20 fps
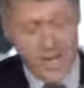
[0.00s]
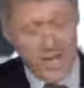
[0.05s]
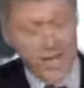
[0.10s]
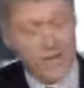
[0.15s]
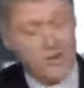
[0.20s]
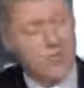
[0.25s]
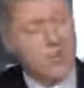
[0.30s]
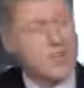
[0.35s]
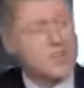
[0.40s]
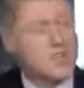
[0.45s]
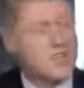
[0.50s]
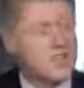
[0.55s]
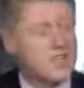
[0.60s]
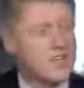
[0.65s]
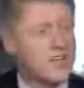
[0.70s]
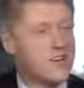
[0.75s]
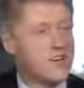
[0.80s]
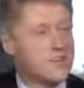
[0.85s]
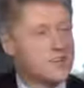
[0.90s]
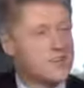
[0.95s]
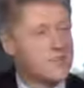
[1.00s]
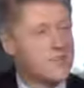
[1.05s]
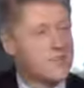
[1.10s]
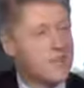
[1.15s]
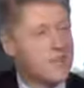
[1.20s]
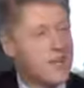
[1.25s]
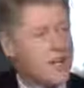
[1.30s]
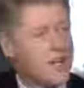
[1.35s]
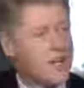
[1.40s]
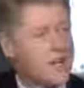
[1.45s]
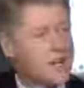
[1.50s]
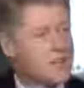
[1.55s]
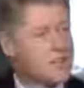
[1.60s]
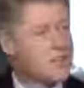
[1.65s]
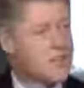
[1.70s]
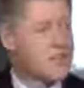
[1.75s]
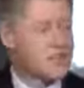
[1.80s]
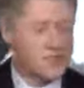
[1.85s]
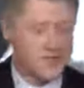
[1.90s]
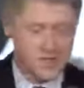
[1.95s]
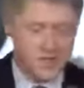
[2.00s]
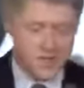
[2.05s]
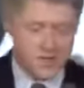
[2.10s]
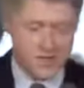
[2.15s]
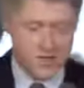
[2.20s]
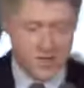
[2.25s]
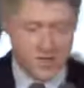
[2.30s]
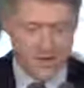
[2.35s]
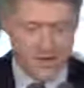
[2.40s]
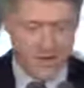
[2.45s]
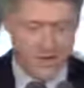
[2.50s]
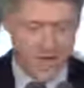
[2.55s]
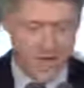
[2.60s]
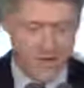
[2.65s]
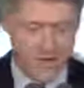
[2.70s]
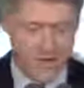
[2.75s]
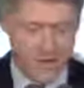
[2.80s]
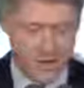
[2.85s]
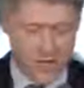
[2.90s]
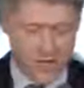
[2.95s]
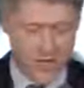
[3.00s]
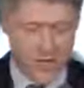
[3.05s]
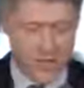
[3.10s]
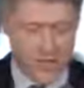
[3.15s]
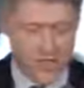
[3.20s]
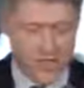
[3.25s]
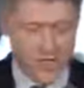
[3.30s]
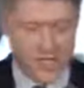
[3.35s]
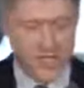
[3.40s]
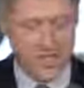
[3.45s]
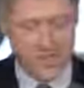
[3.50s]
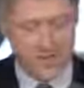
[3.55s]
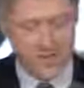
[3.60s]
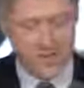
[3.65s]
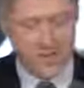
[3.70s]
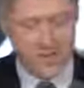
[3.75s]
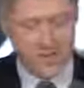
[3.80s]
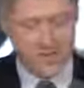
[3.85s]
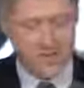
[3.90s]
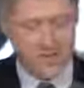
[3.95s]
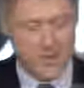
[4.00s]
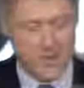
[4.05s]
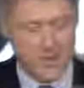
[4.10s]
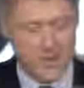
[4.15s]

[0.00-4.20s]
In recent years, the citizens of Southern California in particular have